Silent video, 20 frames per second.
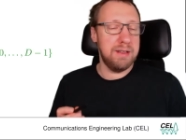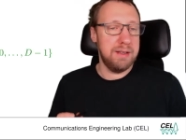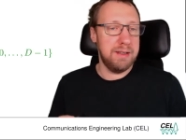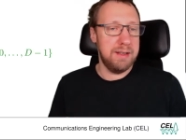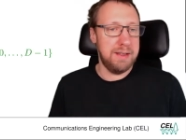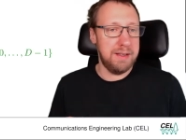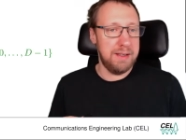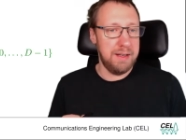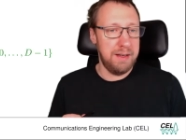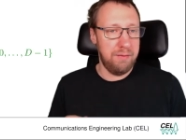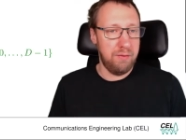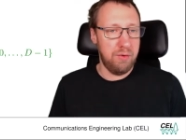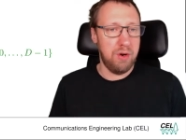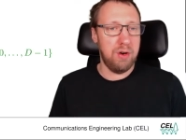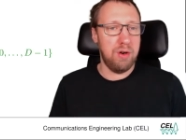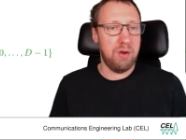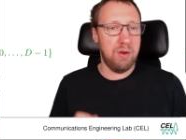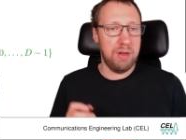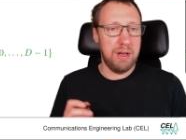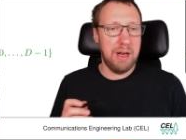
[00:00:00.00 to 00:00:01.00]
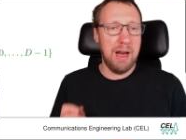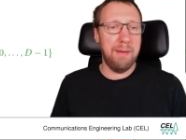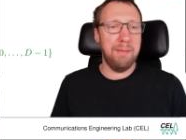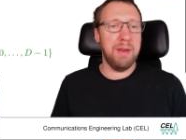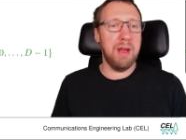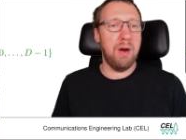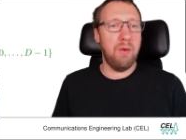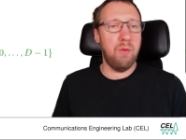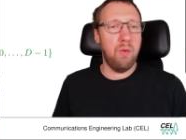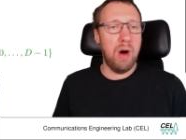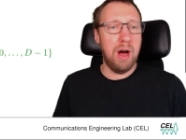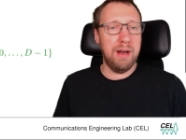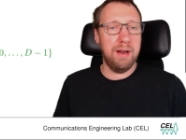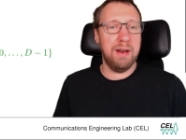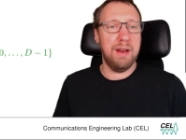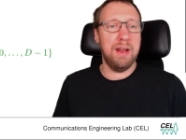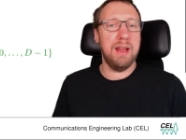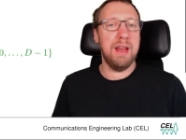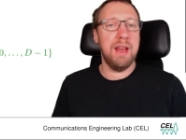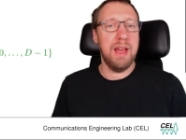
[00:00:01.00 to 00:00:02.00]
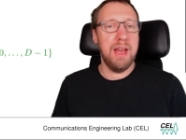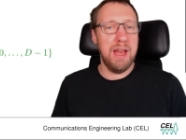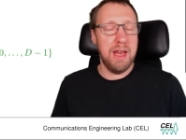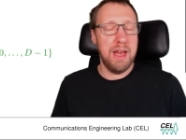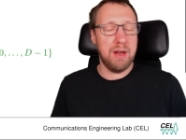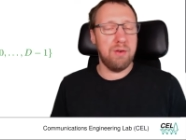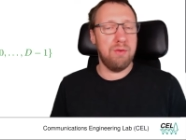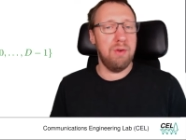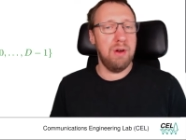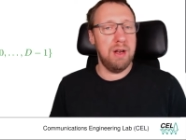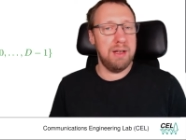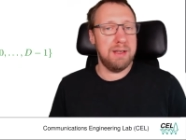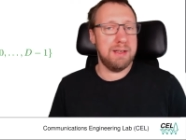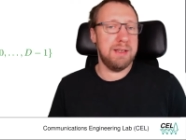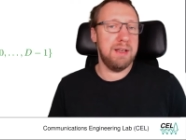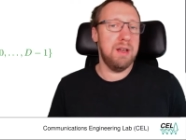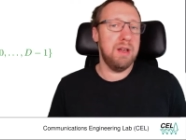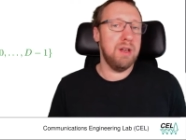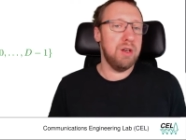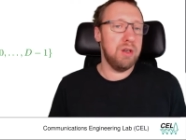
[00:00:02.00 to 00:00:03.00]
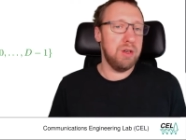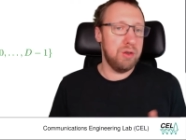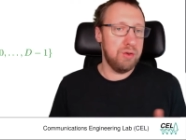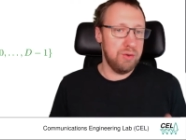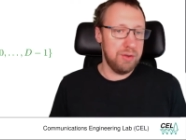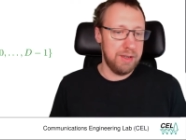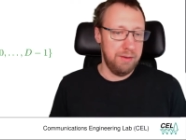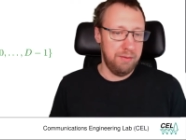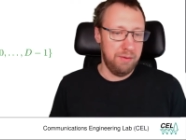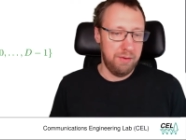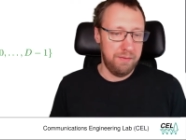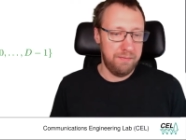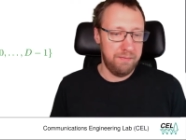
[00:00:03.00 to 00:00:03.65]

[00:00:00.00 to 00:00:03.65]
0 or lambda 1 equals to 0.